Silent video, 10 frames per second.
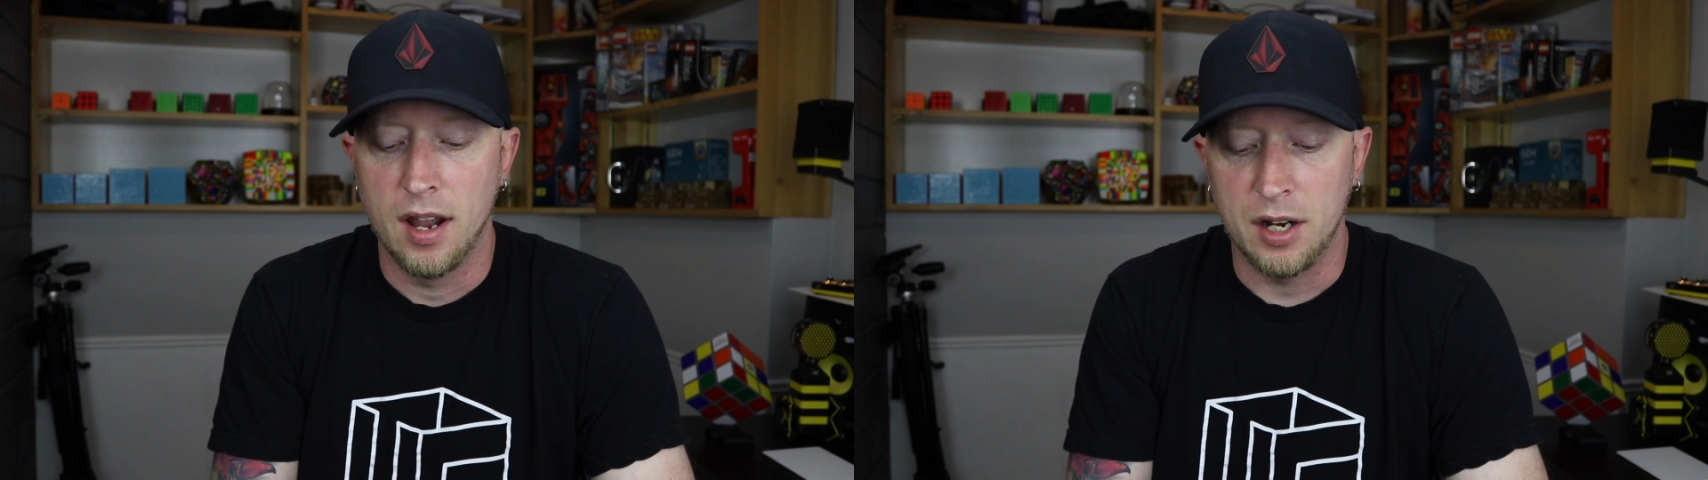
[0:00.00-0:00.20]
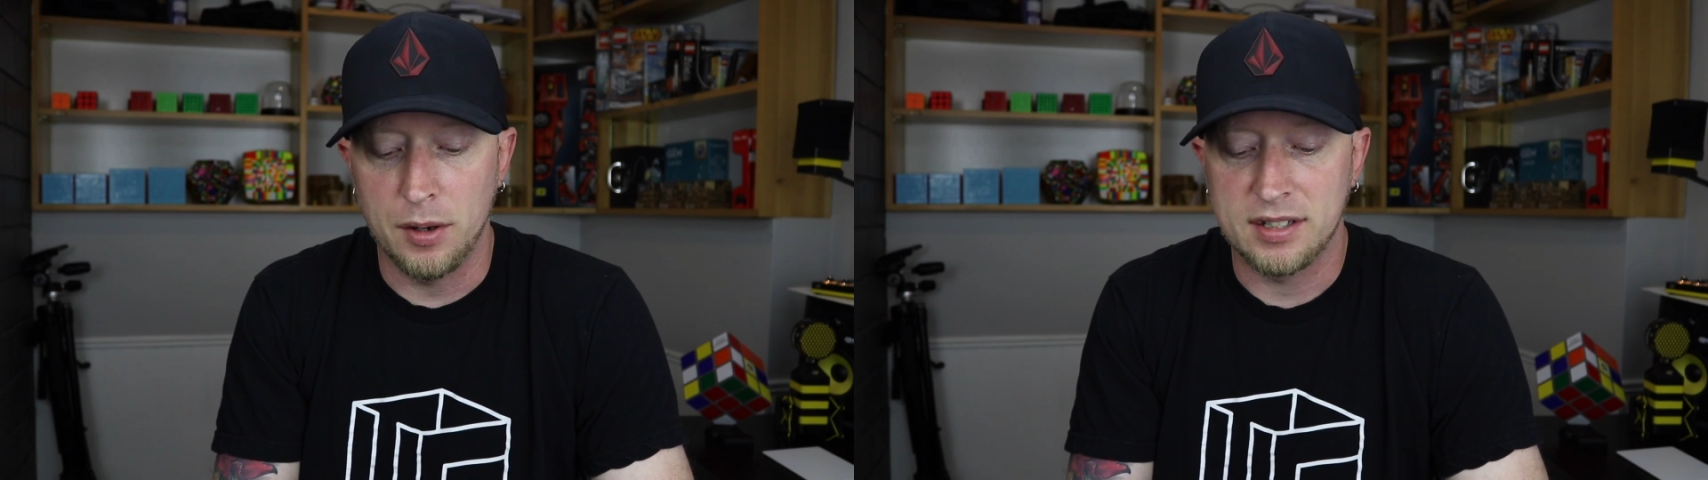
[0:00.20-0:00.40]

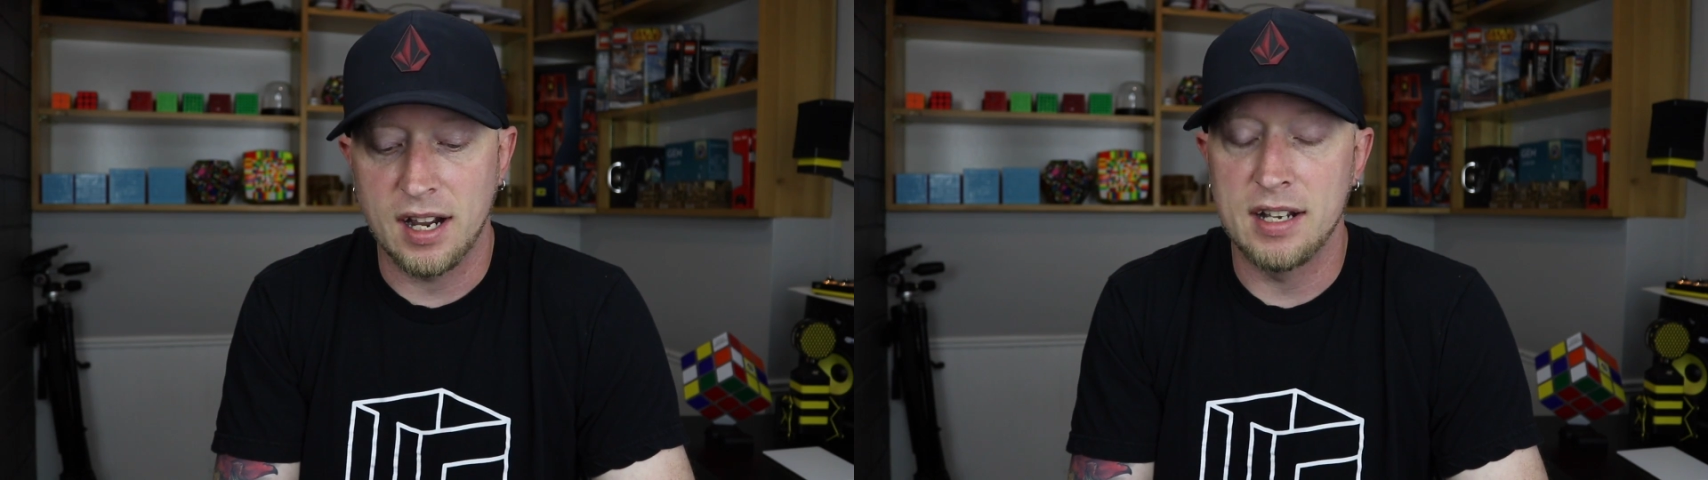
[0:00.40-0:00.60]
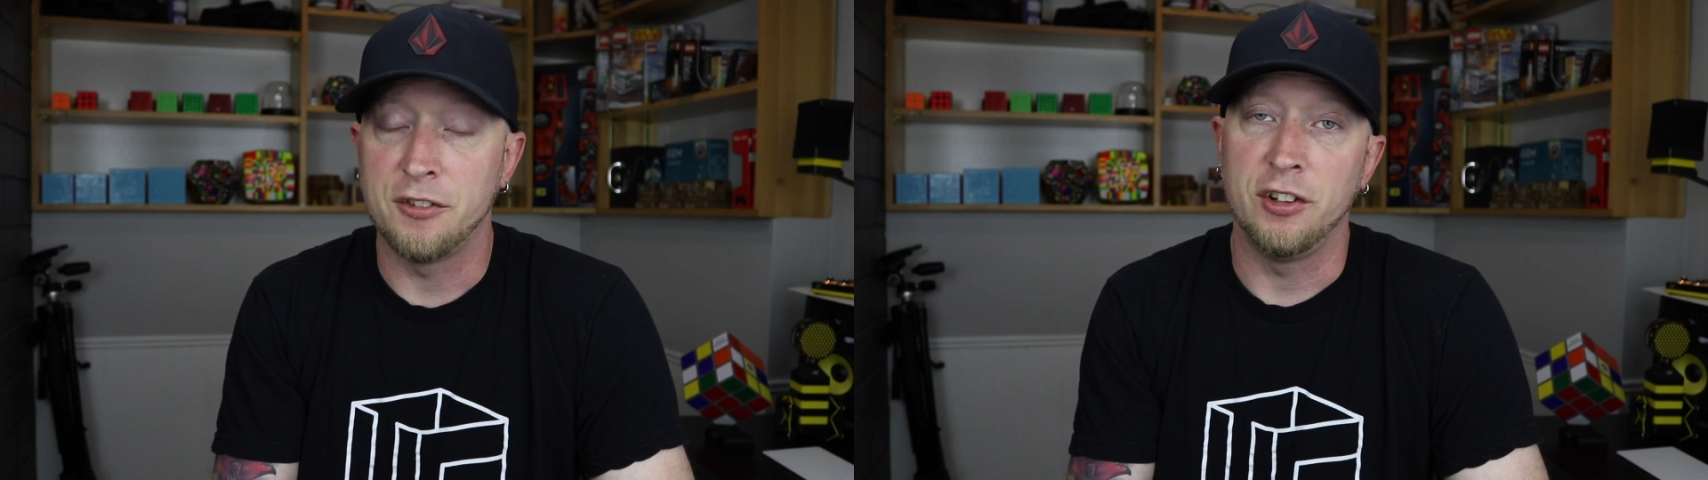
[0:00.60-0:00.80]
Anyways,
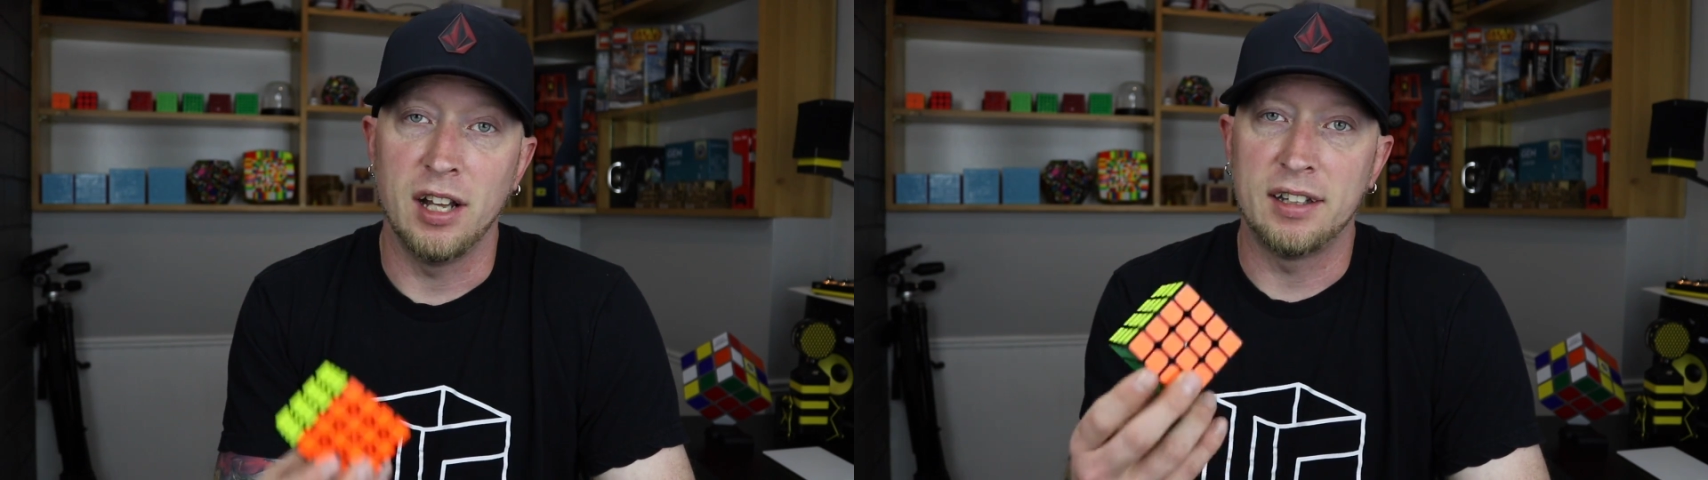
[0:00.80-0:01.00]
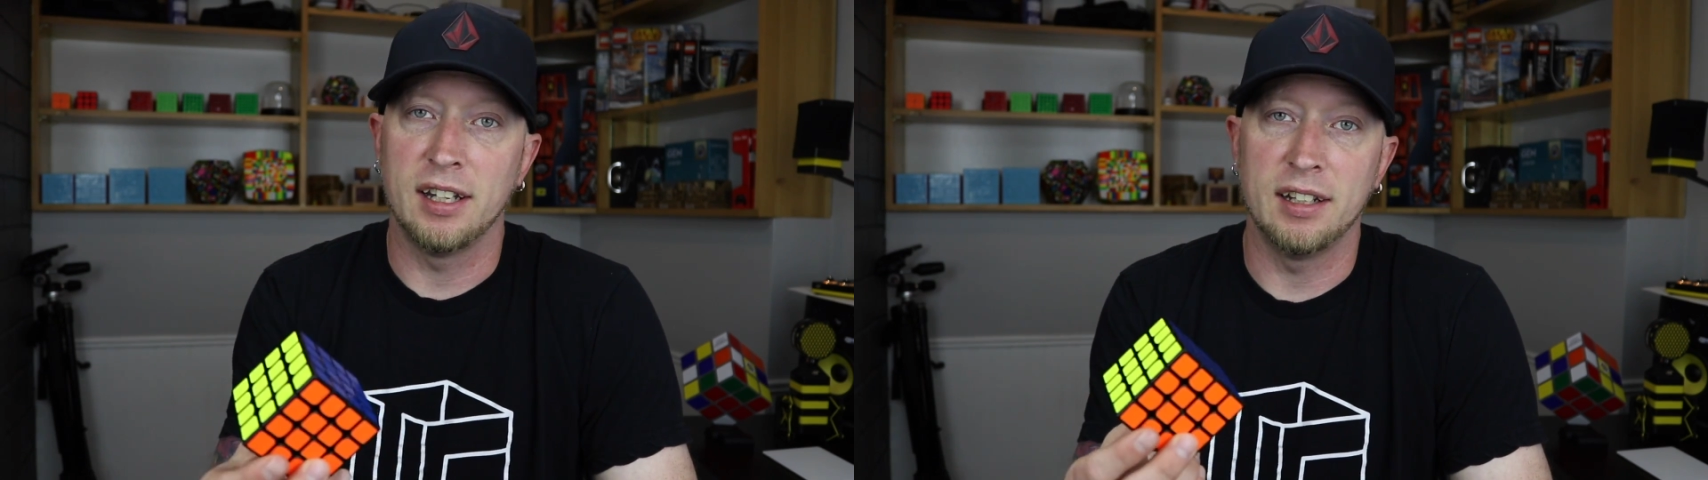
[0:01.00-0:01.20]
guys, if you'd
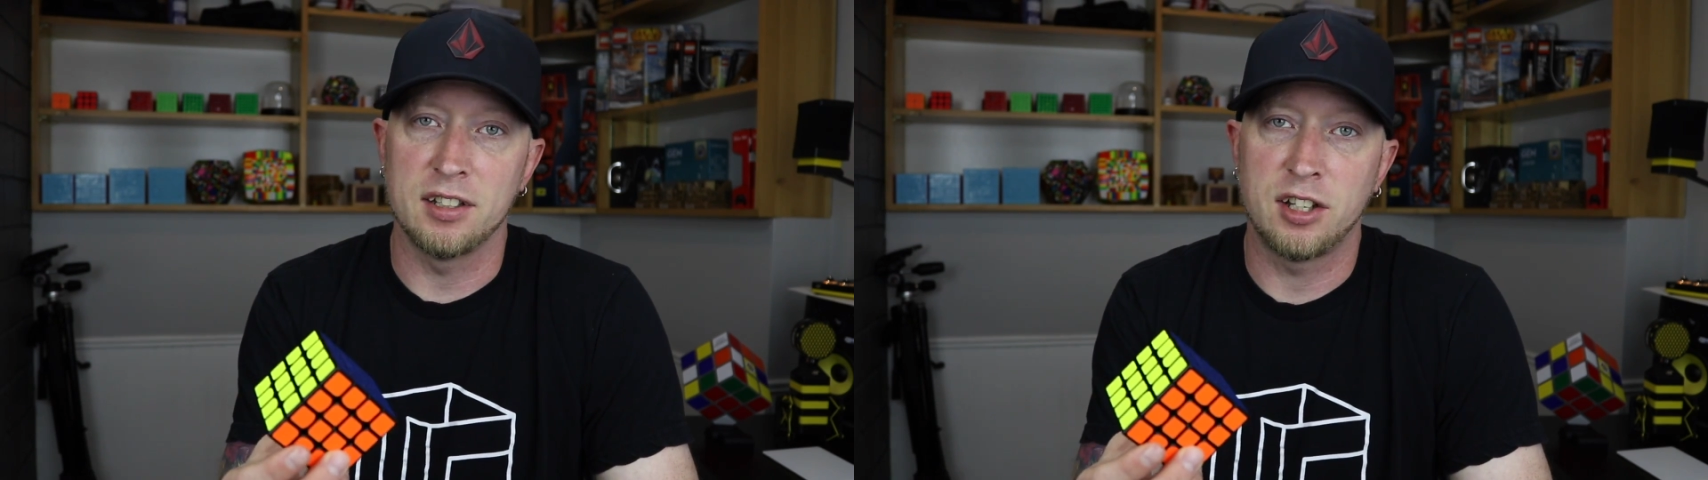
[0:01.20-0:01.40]
like to get